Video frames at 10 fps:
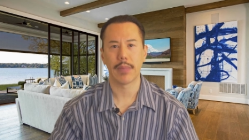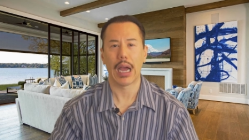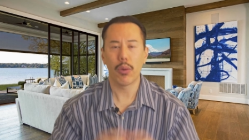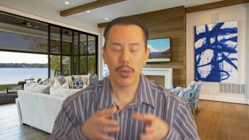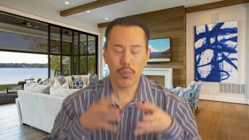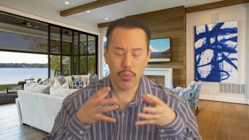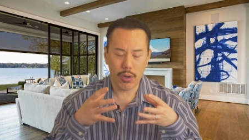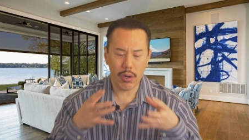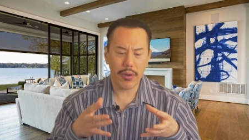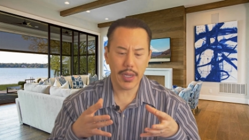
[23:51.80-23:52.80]
I would
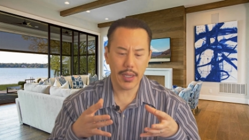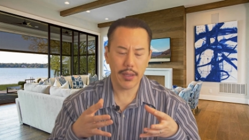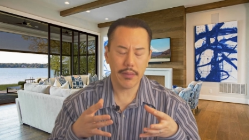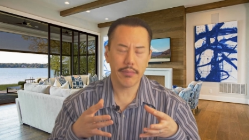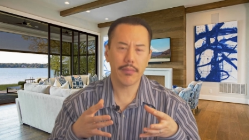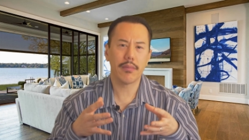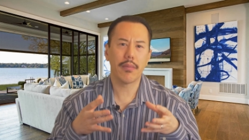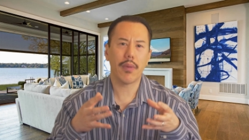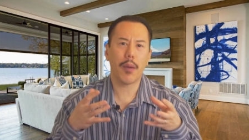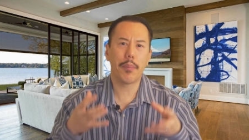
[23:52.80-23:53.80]
worry
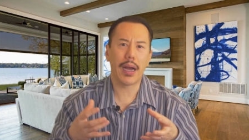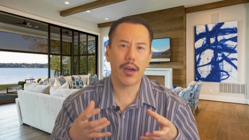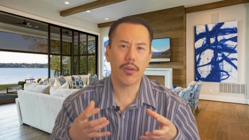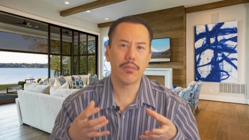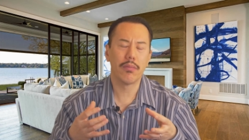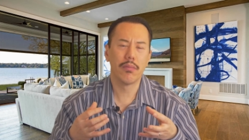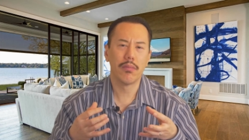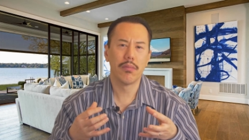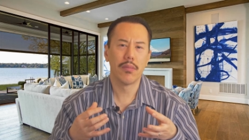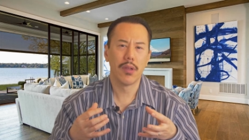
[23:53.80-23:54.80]
about
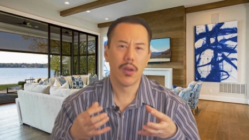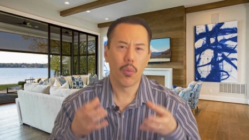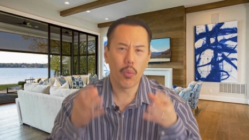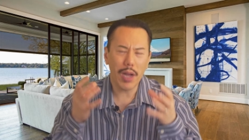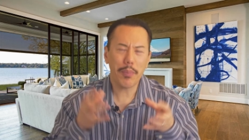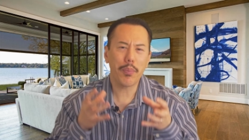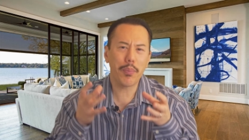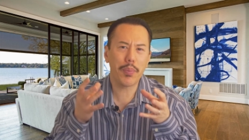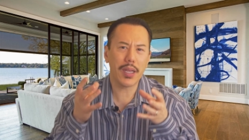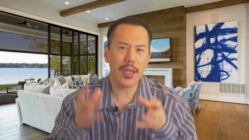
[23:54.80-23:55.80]
what
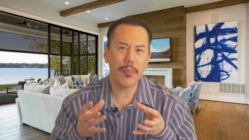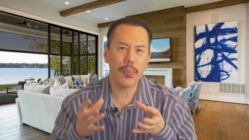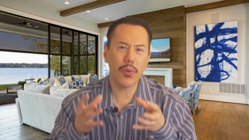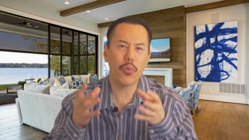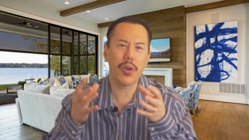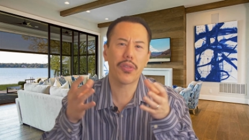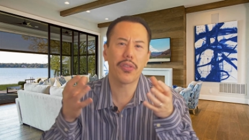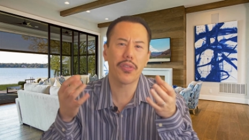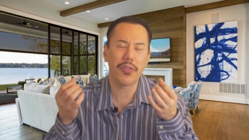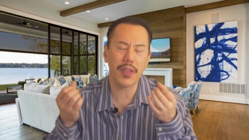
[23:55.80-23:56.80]
people would
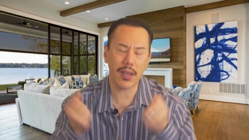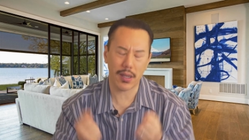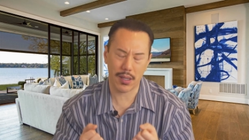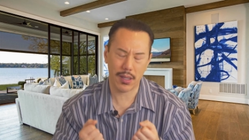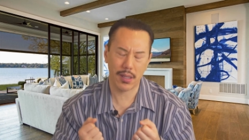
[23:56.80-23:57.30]
think